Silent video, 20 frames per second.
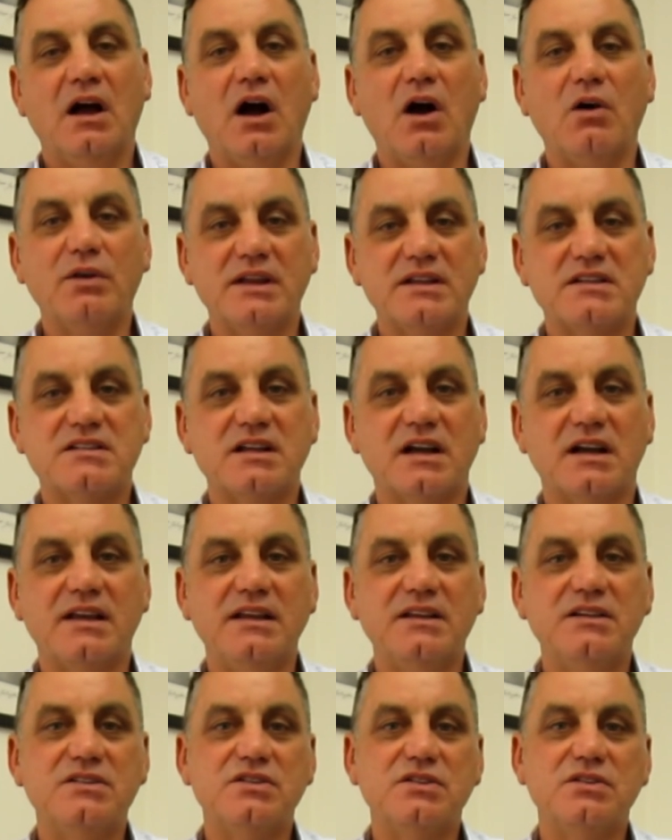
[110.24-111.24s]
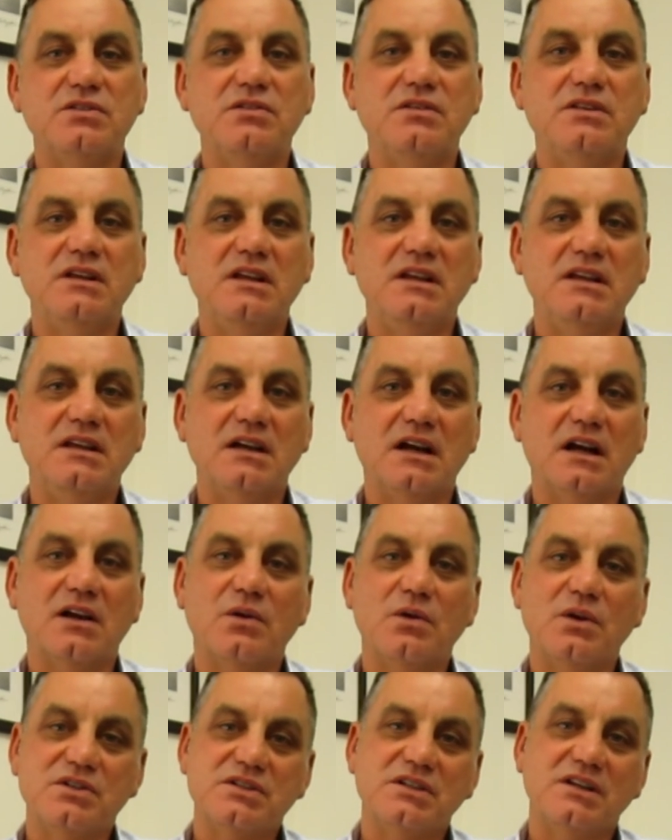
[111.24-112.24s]
I'll get stuck into the
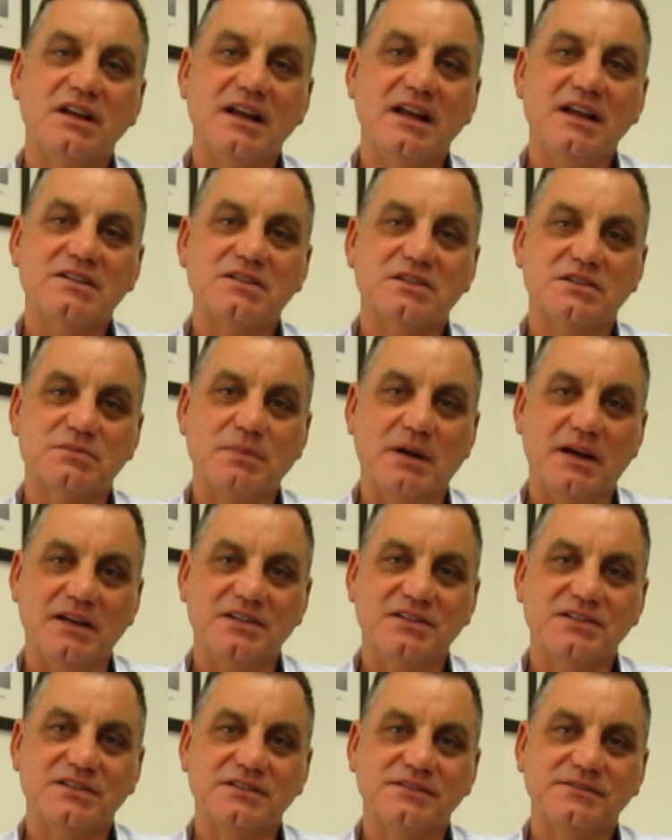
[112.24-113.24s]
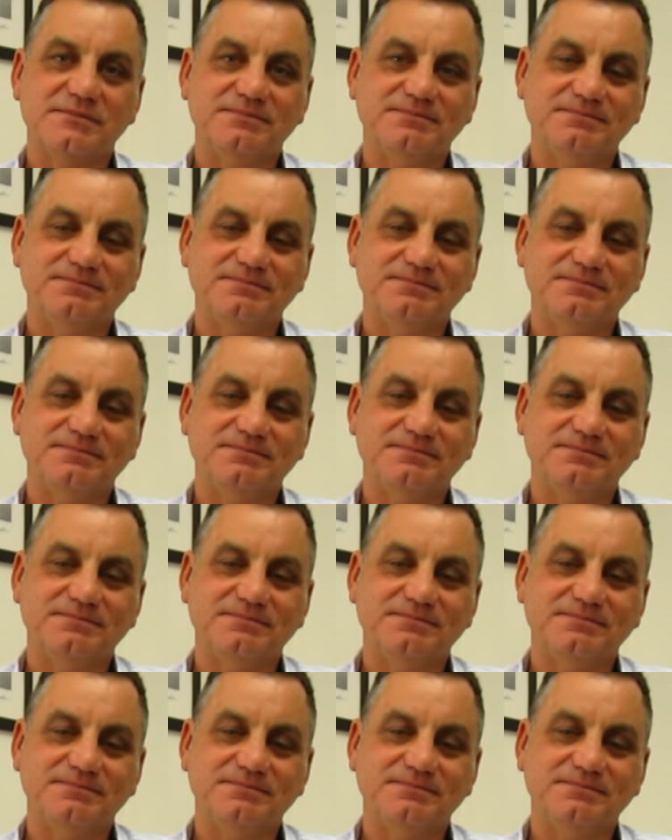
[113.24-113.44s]
question and answer space.